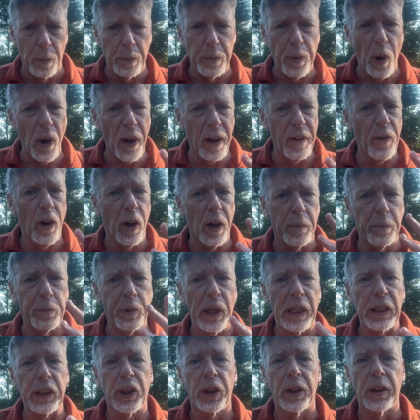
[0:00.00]
part of our
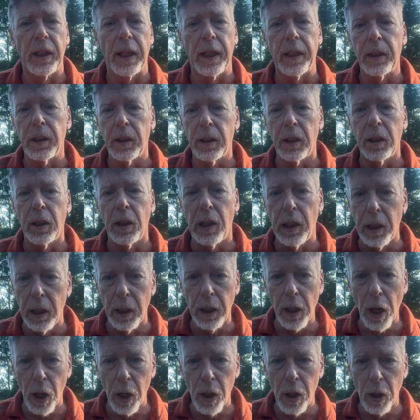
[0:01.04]
impression that
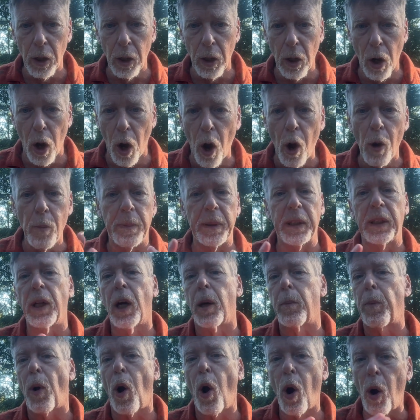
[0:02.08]
he opened
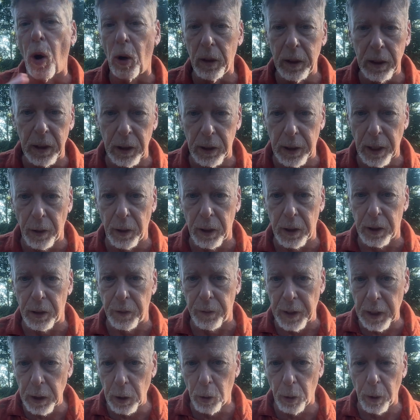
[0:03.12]
up all these areas
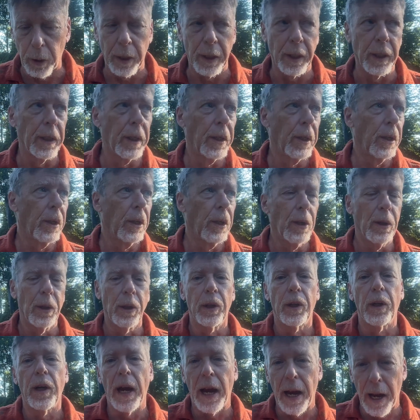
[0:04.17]
of inquiry
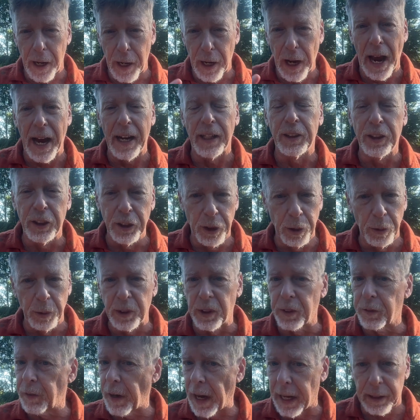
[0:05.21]
has to do
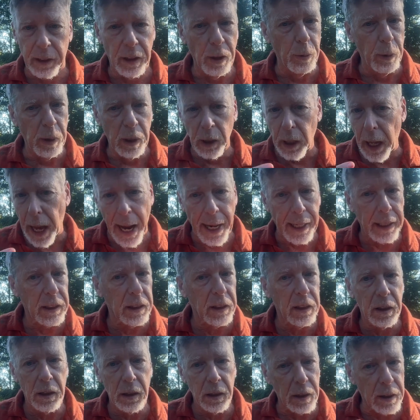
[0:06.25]
with the fact that we lack
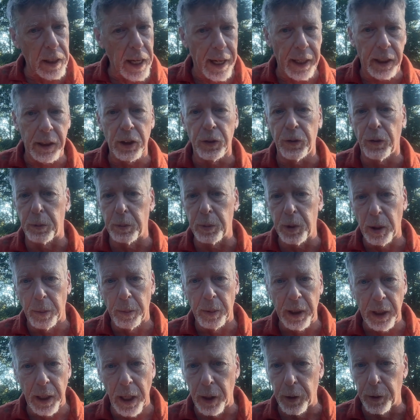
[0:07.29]
texts from some
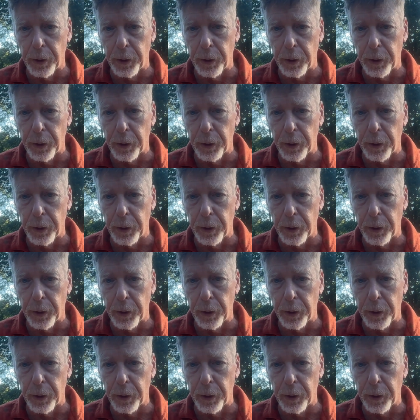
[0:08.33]
of